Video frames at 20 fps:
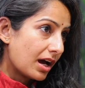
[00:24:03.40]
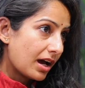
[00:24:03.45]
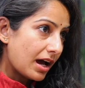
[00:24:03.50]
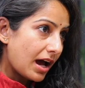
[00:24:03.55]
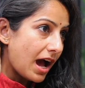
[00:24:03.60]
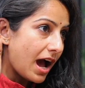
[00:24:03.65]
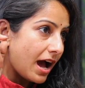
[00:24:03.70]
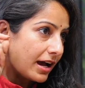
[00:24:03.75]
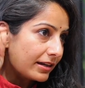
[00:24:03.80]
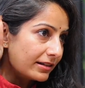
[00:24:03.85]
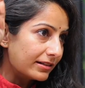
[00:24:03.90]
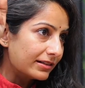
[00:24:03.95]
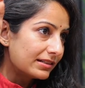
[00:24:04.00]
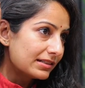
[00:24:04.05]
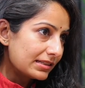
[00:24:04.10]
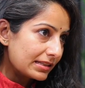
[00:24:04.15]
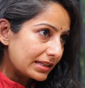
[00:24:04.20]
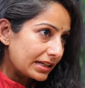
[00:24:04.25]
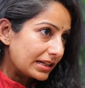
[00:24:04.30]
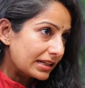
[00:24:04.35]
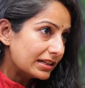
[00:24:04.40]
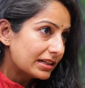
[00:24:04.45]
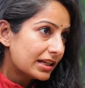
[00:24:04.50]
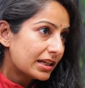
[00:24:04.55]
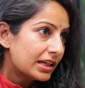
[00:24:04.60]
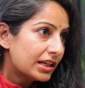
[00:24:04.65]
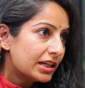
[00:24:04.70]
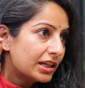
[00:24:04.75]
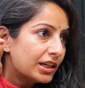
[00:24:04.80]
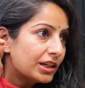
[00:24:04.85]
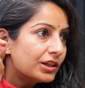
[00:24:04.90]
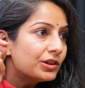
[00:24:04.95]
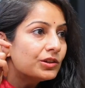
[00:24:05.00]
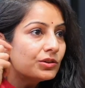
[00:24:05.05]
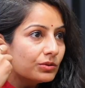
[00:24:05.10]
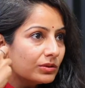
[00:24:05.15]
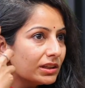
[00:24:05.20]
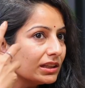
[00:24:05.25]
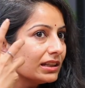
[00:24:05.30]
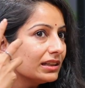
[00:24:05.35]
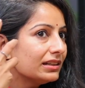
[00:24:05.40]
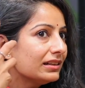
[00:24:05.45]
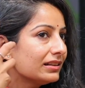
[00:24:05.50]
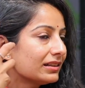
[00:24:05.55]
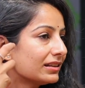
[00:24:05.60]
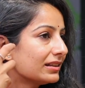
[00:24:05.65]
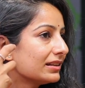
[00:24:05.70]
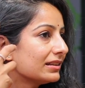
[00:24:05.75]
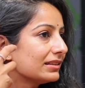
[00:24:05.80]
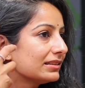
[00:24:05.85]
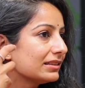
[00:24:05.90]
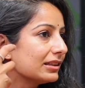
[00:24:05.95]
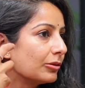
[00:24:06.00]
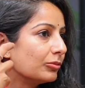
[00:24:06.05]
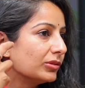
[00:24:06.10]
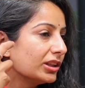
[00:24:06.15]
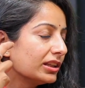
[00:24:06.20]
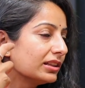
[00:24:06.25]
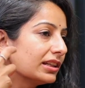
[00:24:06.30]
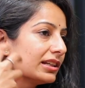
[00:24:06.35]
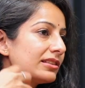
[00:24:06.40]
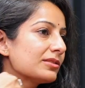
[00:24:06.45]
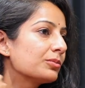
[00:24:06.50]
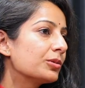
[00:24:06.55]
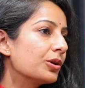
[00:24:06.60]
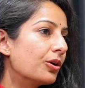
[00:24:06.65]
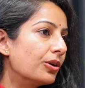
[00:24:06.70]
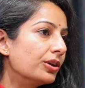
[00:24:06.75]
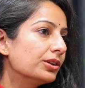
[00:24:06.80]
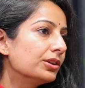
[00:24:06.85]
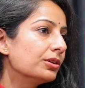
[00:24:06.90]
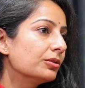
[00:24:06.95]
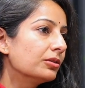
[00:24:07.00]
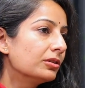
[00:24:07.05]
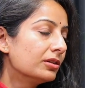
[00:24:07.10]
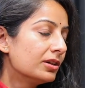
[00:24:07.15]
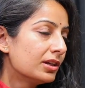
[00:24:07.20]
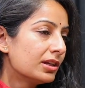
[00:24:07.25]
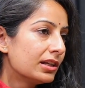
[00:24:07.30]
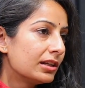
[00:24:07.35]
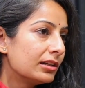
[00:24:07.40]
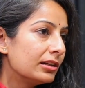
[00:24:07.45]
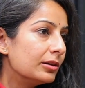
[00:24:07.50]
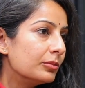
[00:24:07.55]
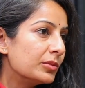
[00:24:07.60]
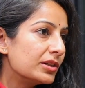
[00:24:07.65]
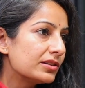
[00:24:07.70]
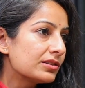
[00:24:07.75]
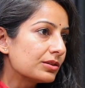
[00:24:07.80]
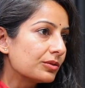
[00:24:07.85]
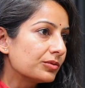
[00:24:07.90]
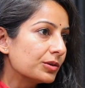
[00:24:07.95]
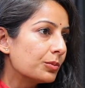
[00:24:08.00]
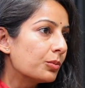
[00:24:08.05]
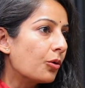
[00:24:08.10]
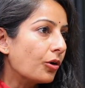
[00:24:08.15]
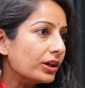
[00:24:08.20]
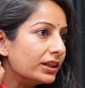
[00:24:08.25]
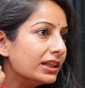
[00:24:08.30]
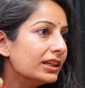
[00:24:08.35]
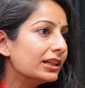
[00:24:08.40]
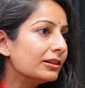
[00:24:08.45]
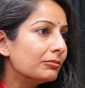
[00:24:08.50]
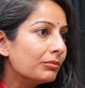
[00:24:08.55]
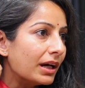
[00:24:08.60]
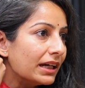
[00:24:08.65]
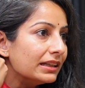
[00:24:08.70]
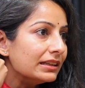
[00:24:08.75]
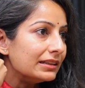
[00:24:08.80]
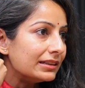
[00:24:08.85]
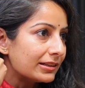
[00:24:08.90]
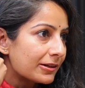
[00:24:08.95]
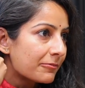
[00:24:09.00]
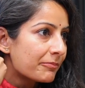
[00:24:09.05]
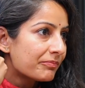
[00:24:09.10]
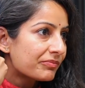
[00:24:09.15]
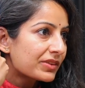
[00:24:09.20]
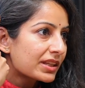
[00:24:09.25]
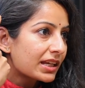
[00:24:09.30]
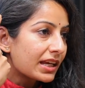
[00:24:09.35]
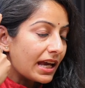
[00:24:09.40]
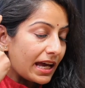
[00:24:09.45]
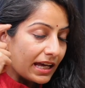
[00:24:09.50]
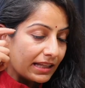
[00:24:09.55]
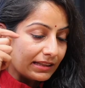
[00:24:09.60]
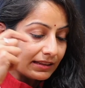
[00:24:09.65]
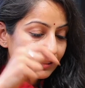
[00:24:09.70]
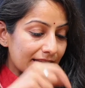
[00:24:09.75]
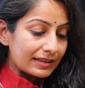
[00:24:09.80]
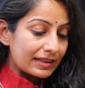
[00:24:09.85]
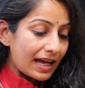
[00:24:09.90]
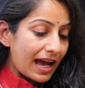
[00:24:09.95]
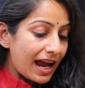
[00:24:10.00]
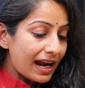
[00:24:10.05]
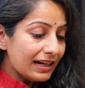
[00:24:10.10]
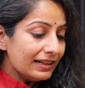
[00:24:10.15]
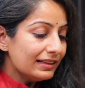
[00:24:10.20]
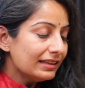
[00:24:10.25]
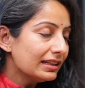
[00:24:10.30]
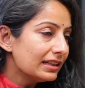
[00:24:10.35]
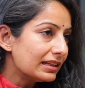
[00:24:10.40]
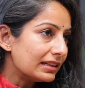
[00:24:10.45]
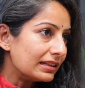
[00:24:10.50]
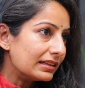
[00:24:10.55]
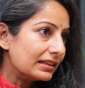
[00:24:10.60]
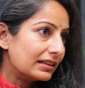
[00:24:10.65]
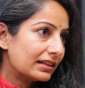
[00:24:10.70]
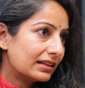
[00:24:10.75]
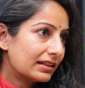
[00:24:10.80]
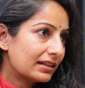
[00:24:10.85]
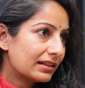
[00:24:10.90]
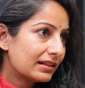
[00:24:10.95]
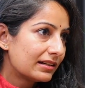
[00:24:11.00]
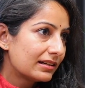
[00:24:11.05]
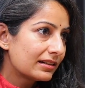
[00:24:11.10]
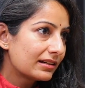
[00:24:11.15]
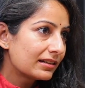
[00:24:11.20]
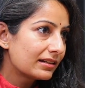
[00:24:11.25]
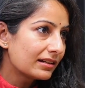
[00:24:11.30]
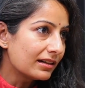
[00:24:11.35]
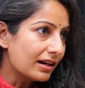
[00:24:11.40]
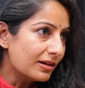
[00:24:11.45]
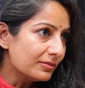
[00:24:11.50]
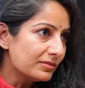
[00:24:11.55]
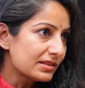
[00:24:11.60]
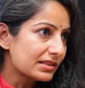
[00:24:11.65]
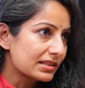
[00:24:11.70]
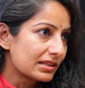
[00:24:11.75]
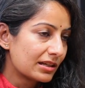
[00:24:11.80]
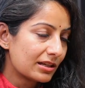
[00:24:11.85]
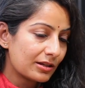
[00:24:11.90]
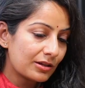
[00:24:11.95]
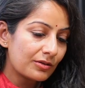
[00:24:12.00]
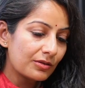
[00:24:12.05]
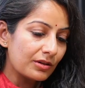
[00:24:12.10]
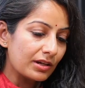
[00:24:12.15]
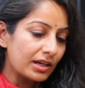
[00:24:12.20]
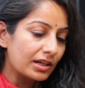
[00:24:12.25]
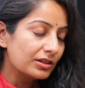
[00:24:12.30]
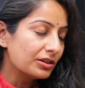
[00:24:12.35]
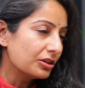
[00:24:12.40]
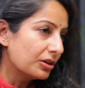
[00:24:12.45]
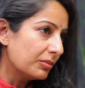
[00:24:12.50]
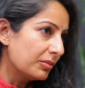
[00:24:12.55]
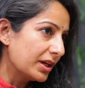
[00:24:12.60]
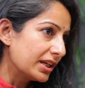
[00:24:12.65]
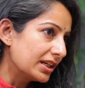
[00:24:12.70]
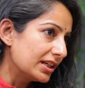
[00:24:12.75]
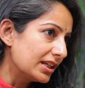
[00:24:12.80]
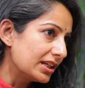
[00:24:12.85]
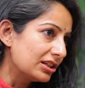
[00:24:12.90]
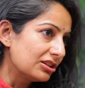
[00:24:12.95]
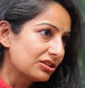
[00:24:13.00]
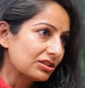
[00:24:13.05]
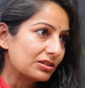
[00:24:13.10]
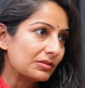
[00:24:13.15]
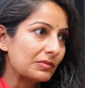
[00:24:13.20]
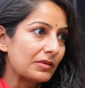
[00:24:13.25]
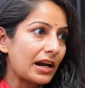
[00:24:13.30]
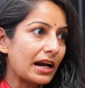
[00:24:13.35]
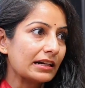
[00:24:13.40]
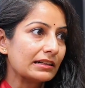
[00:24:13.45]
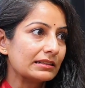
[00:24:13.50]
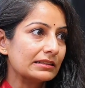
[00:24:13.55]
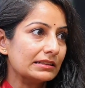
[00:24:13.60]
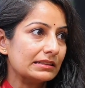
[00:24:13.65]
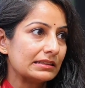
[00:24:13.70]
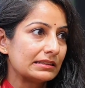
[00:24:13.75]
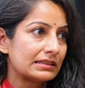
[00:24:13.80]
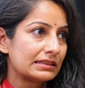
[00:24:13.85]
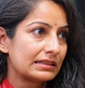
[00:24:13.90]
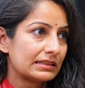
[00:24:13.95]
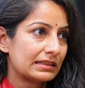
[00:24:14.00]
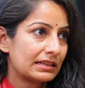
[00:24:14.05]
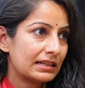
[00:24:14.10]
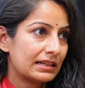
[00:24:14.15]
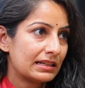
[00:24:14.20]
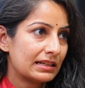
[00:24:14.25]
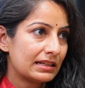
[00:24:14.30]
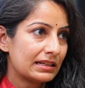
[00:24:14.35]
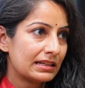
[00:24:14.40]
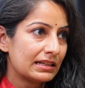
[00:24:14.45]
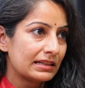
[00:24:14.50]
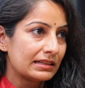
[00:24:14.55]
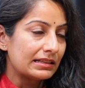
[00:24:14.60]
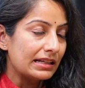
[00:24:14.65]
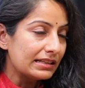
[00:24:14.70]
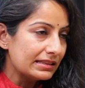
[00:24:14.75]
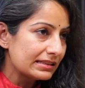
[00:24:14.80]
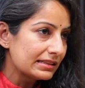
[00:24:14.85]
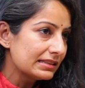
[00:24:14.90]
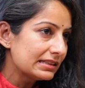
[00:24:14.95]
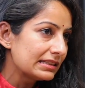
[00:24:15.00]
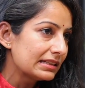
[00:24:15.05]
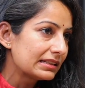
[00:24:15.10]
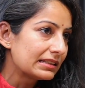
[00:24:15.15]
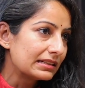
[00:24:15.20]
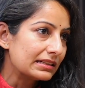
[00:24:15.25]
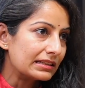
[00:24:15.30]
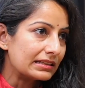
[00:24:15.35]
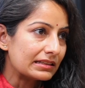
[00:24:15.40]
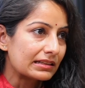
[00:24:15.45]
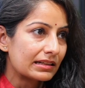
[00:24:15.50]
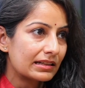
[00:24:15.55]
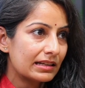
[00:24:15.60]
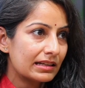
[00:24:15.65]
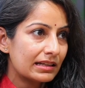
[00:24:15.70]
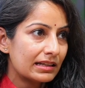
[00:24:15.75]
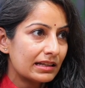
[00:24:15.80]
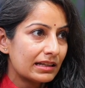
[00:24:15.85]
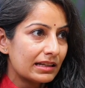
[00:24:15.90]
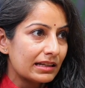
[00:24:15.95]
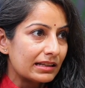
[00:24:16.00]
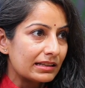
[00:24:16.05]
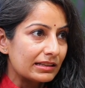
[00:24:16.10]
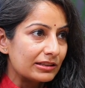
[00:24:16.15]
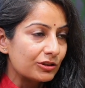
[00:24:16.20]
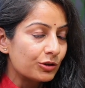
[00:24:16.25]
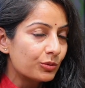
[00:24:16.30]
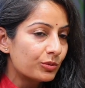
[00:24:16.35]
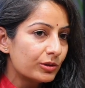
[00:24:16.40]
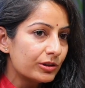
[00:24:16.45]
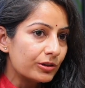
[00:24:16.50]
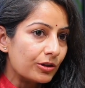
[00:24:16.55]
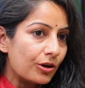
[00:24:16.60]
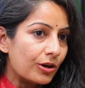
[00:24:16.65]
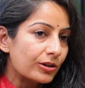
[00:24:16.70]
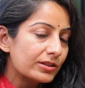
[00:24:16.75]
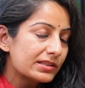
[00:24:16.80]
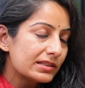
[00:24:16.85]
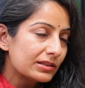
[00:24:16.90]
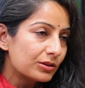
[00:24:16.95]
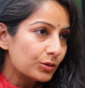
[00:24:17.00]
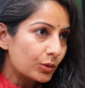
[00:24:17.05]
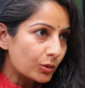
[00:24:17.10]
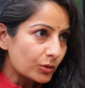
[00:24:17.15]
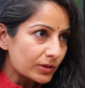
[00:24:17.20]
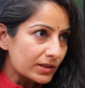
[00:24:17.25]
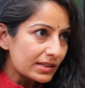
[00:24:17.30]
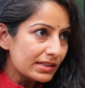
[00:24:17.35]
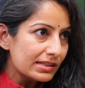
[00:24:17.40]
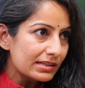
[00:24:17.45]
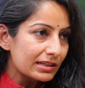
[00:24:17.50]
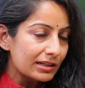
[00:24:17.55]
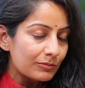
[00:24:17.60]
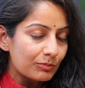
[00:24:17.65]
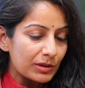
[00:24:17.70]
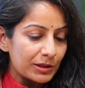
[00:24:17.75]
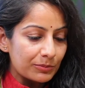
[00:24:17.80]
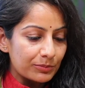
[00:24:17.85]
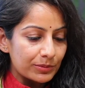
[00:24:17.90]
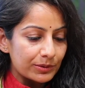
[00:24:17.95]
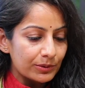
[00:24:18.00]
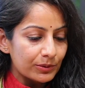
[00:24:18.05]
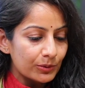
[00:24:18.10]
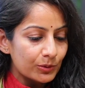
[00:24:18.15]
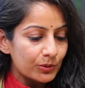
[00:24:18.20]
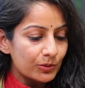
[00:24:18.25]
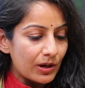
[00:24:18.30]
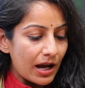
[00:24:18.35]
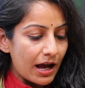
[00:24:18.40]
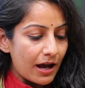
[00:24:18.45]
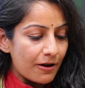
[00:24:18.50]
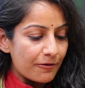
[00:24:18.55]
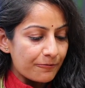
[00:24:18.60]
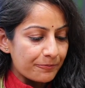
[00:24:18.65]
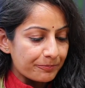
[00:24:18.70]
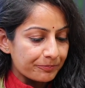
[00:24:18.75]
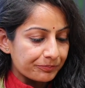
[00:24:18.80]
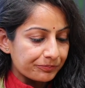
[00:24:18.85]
higher state, you need something that's beyond the limits of the body and mind. And that thing comes in your meditation practice. That's the secret. You would notice that people who have